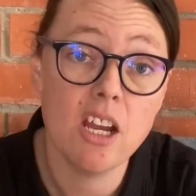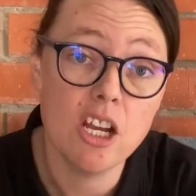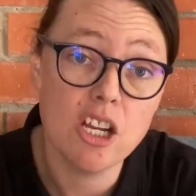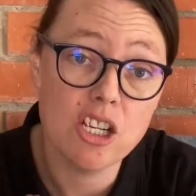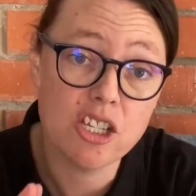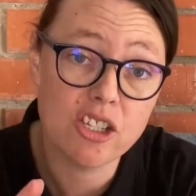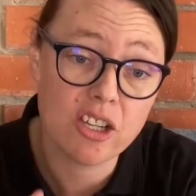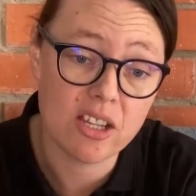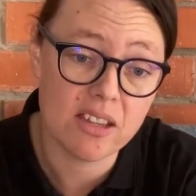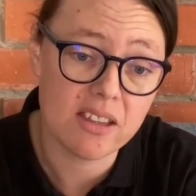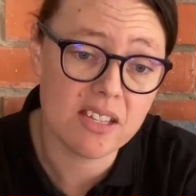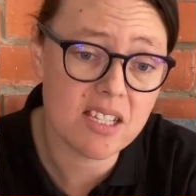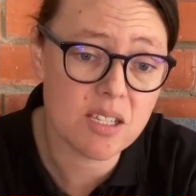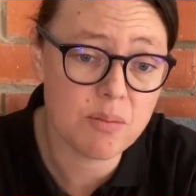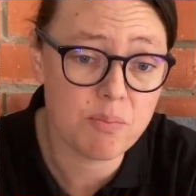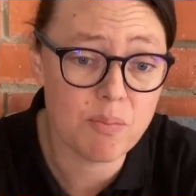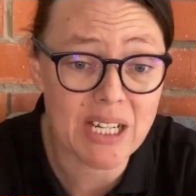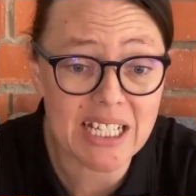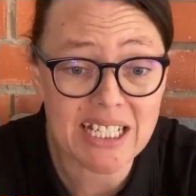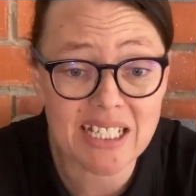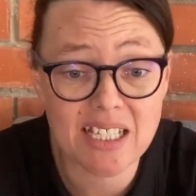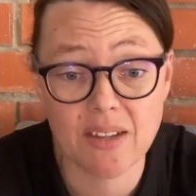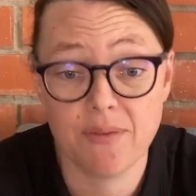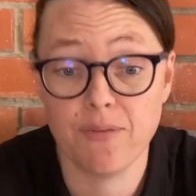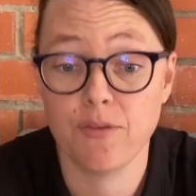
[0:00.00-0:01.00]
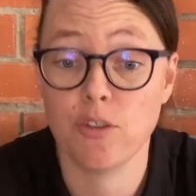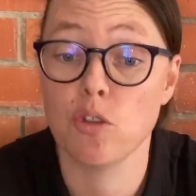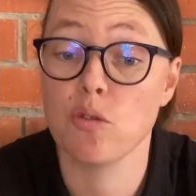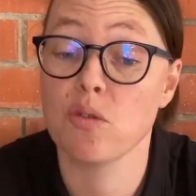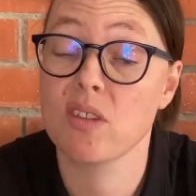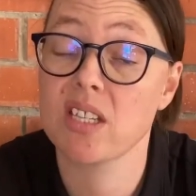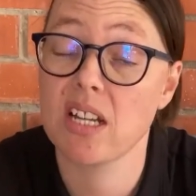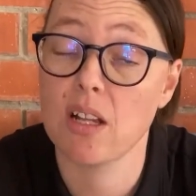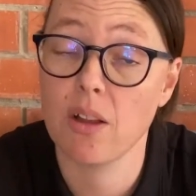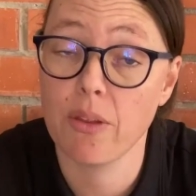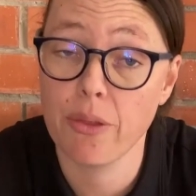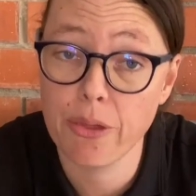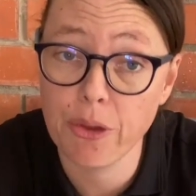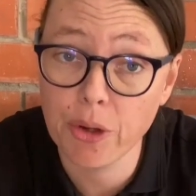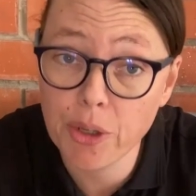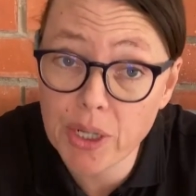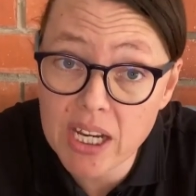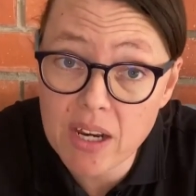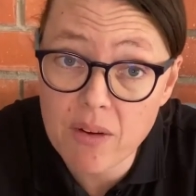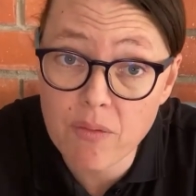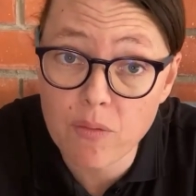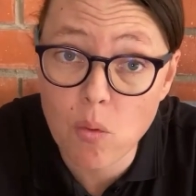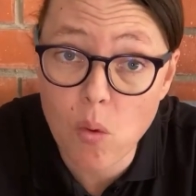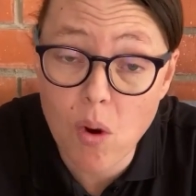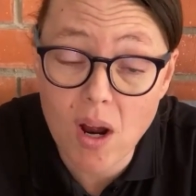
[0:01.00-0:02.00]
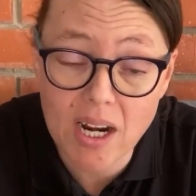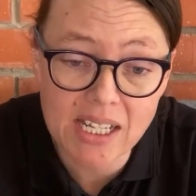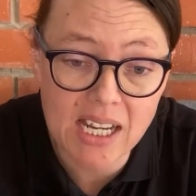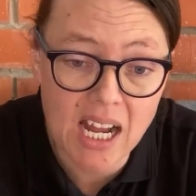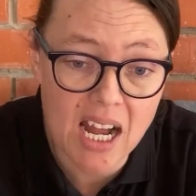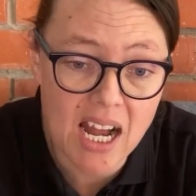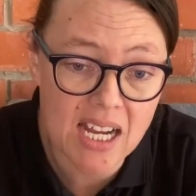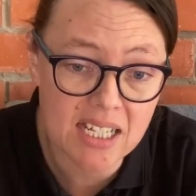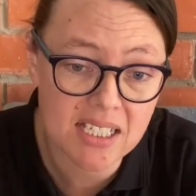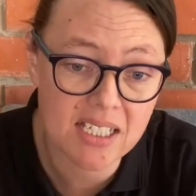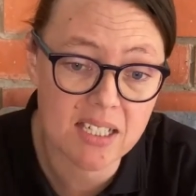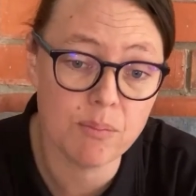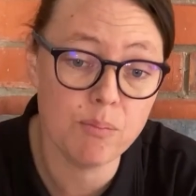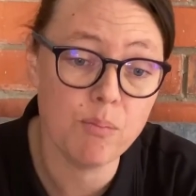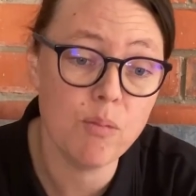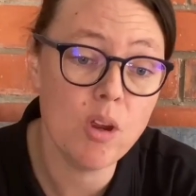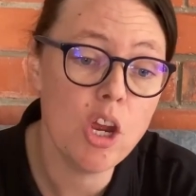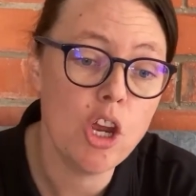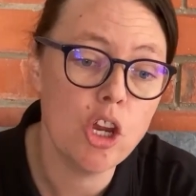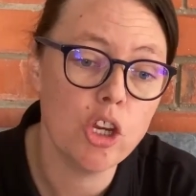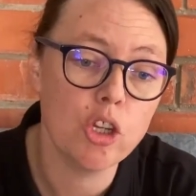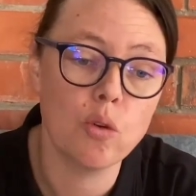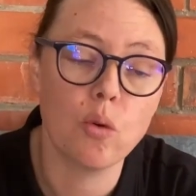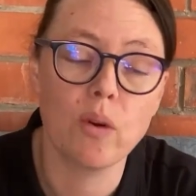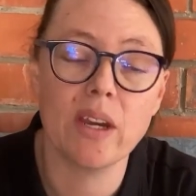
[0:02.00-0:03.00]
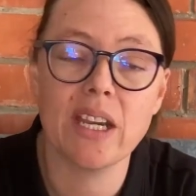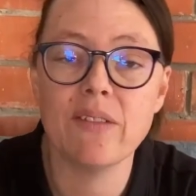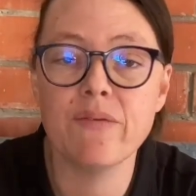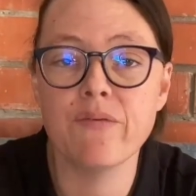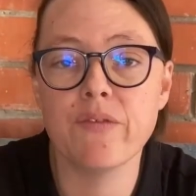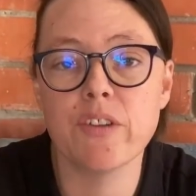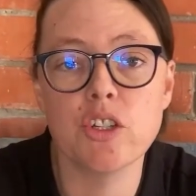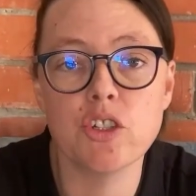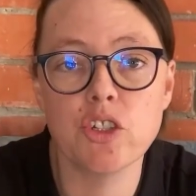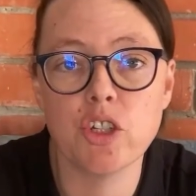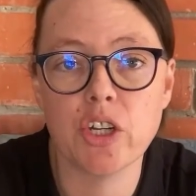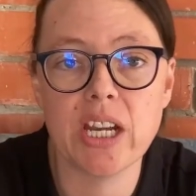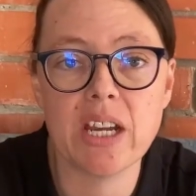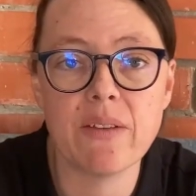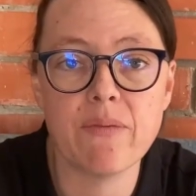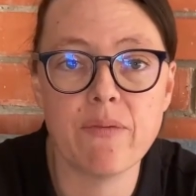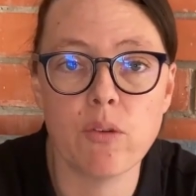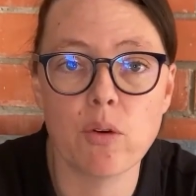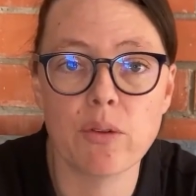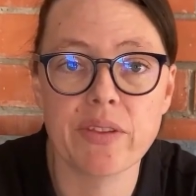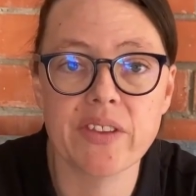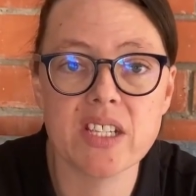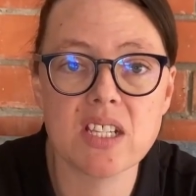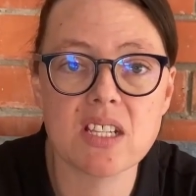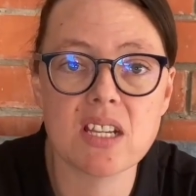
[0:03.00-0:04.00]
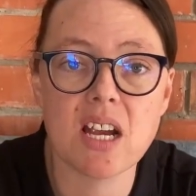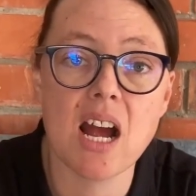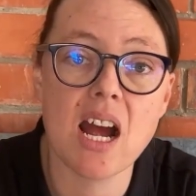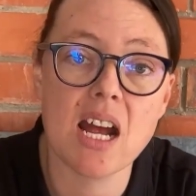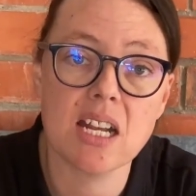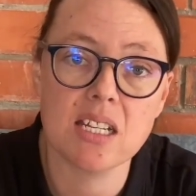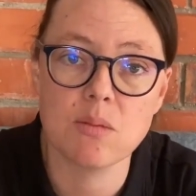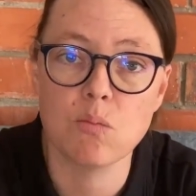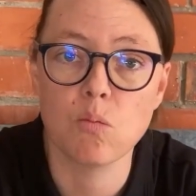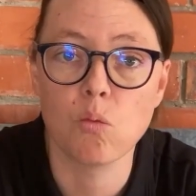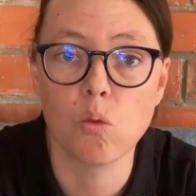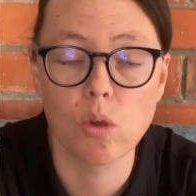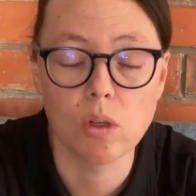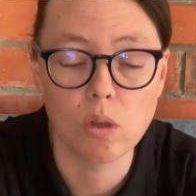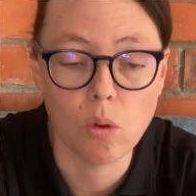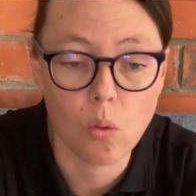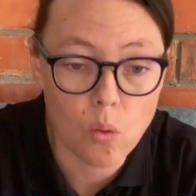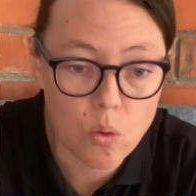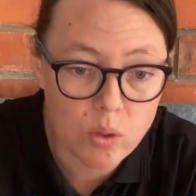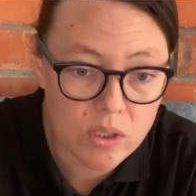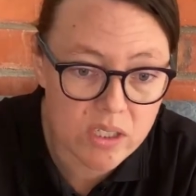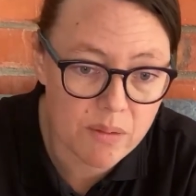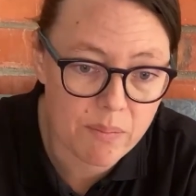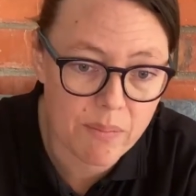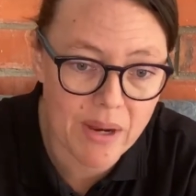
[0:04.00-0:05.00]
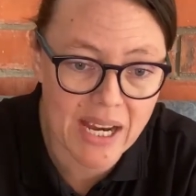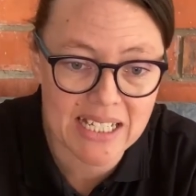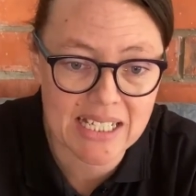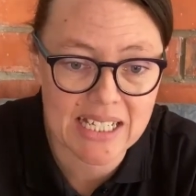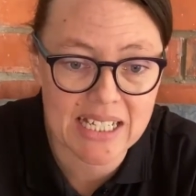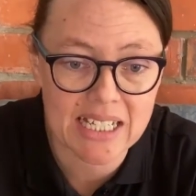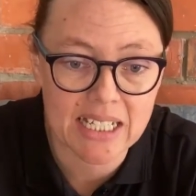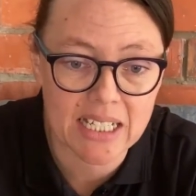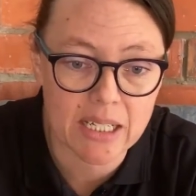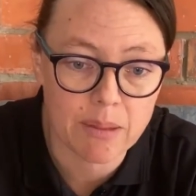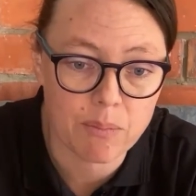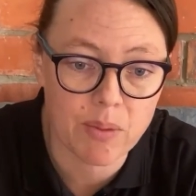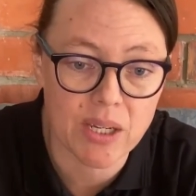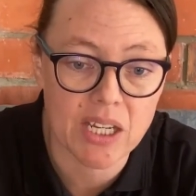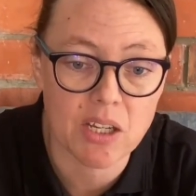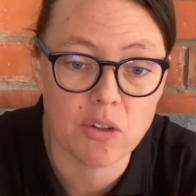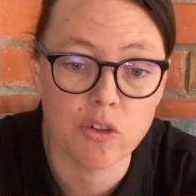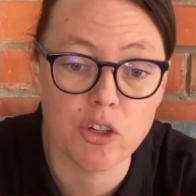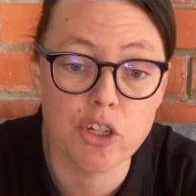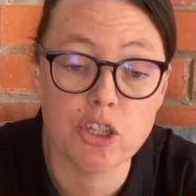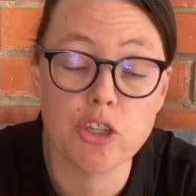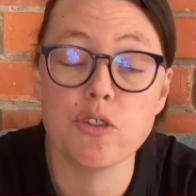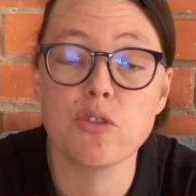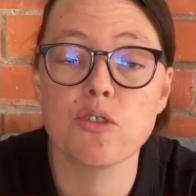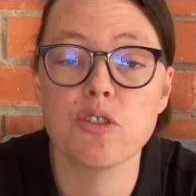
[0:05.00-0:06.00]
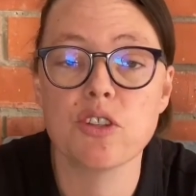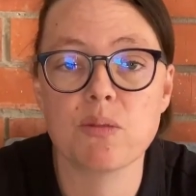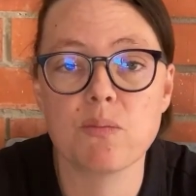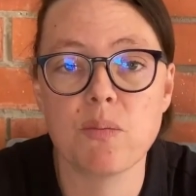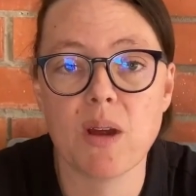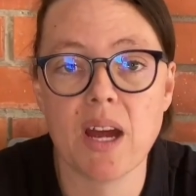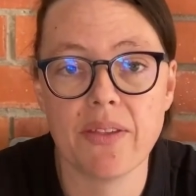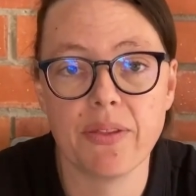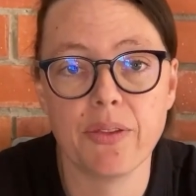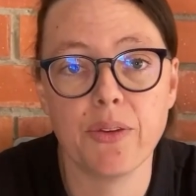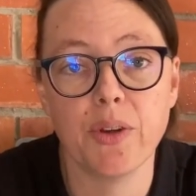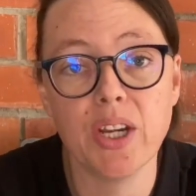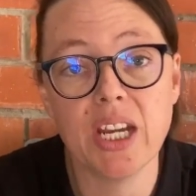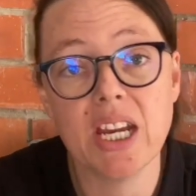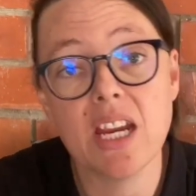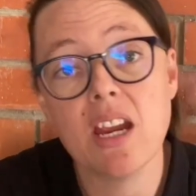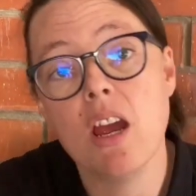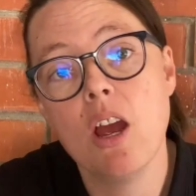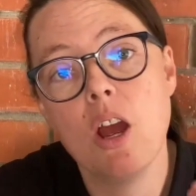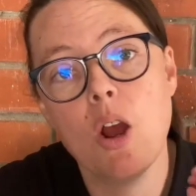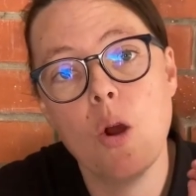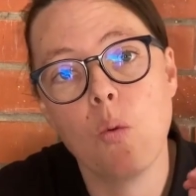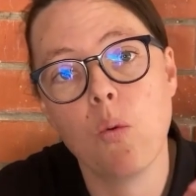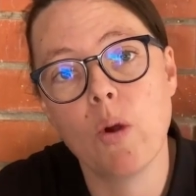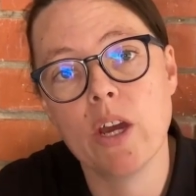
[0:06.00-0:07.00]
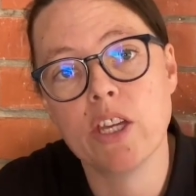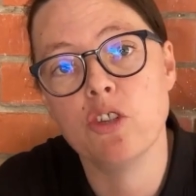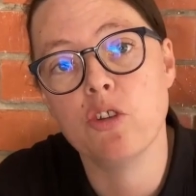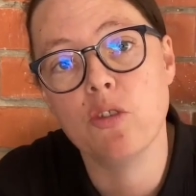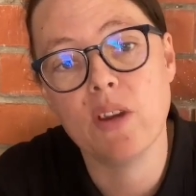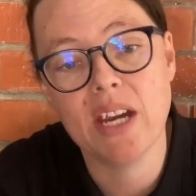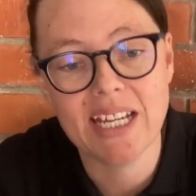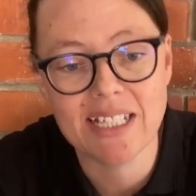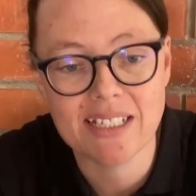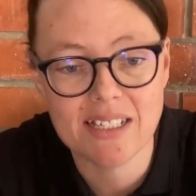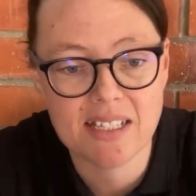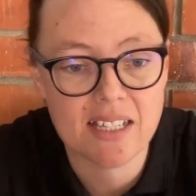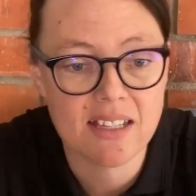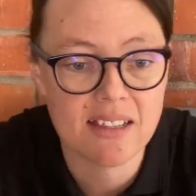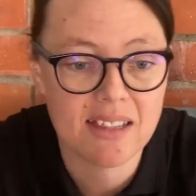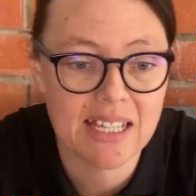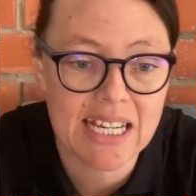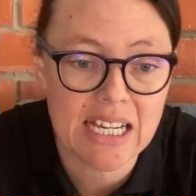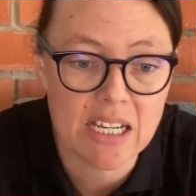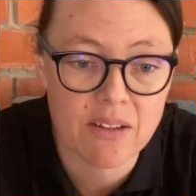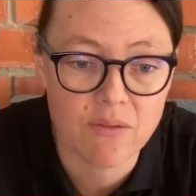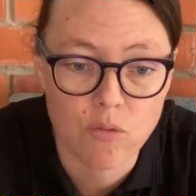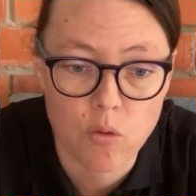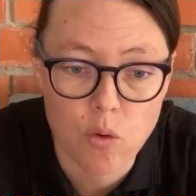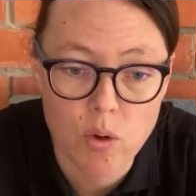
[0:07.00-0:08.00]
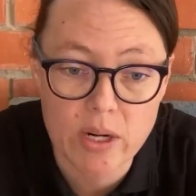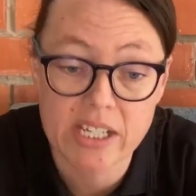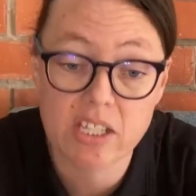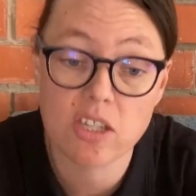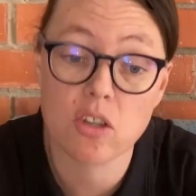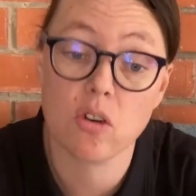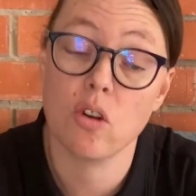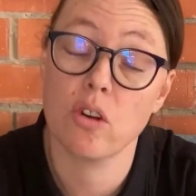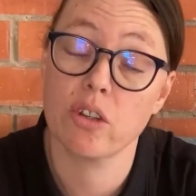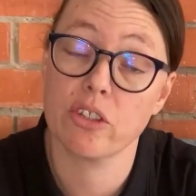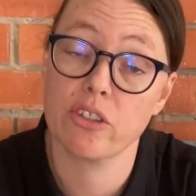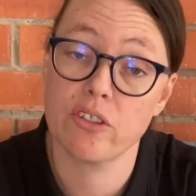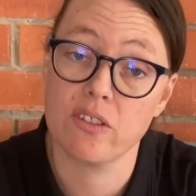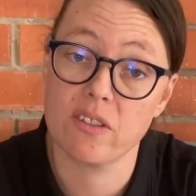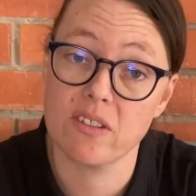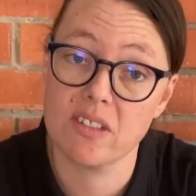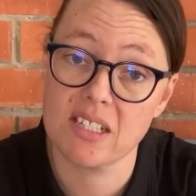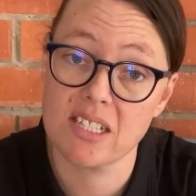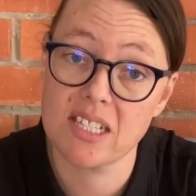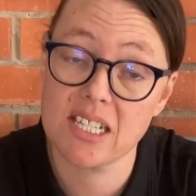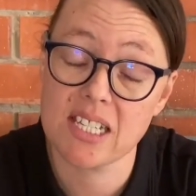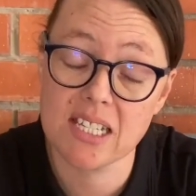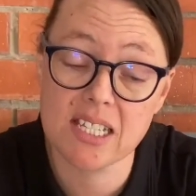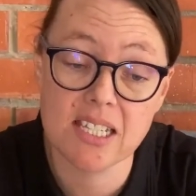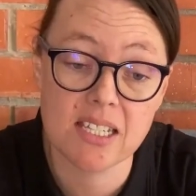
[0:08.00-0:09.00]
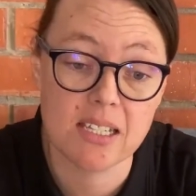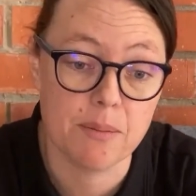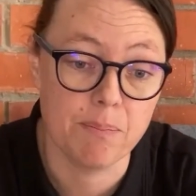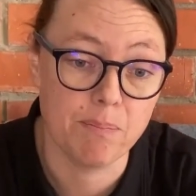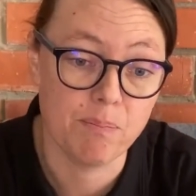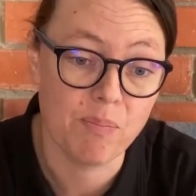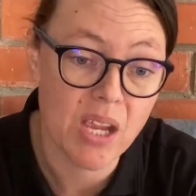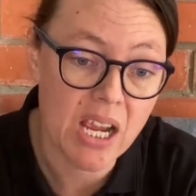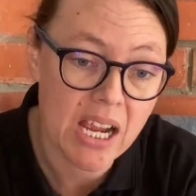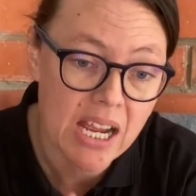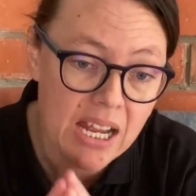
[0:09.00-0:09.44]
So this means if you sell 3 of one item, your inventory for this item will automatically be reduced by 3 when you enter the invoice onto the system.